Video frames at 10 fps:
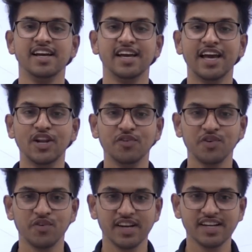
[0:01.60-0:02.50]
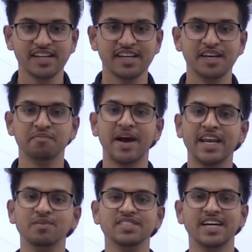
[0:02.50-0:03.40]
Hello everyone, my
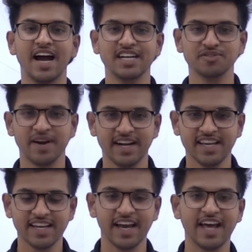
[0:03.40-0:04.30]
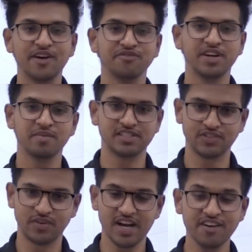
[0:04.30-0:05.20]
name is Akash Pandey and I am from
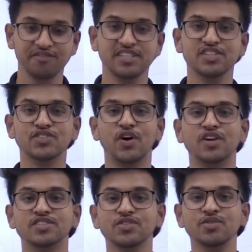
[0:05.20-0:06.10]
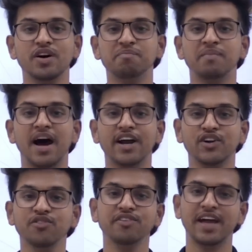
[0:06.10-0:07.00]
Aasoka, which is also a part
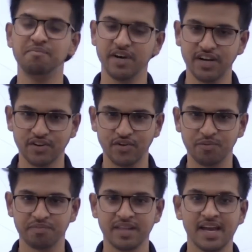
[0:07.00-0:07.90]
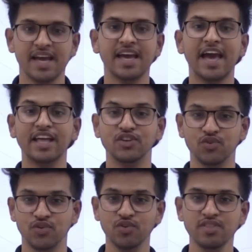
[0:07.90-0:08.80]
of MBD group. And you
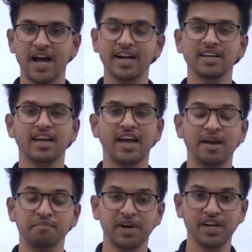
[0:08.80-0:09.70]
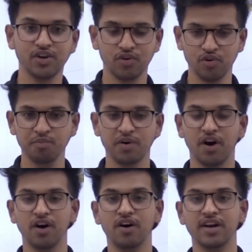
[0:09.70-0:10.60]
know that MBD group
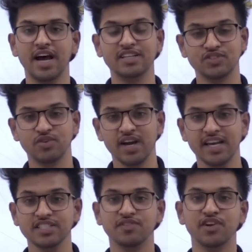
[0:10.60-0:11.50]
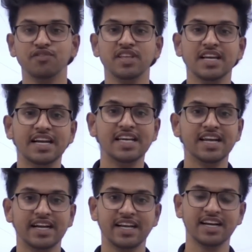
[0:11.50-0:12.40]
or Aasoka is one of the leading
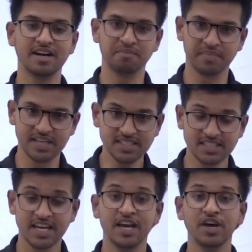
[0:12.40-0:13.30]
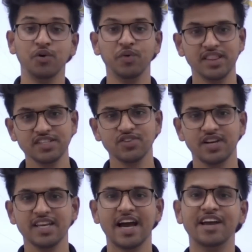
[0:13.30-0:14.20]
edtech companies. With this
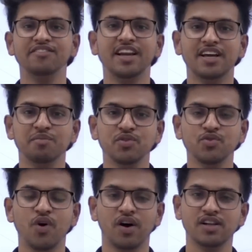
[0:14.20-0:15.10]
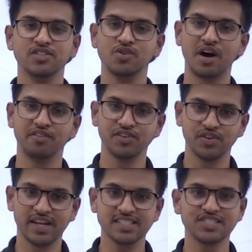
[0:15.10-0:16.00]
only, I welcome you all to our
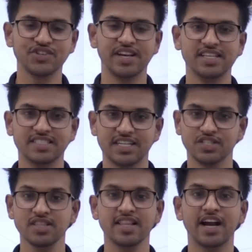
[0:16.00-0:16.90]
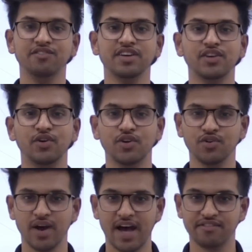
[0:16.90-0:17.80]
today's training session that we are going to
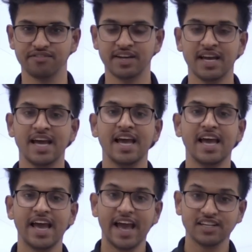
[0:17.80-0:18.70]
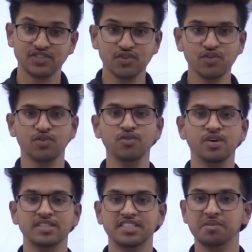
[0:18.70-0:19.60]
have. As you know,
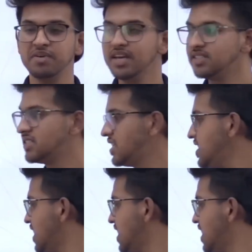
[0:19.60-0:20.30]
CBSE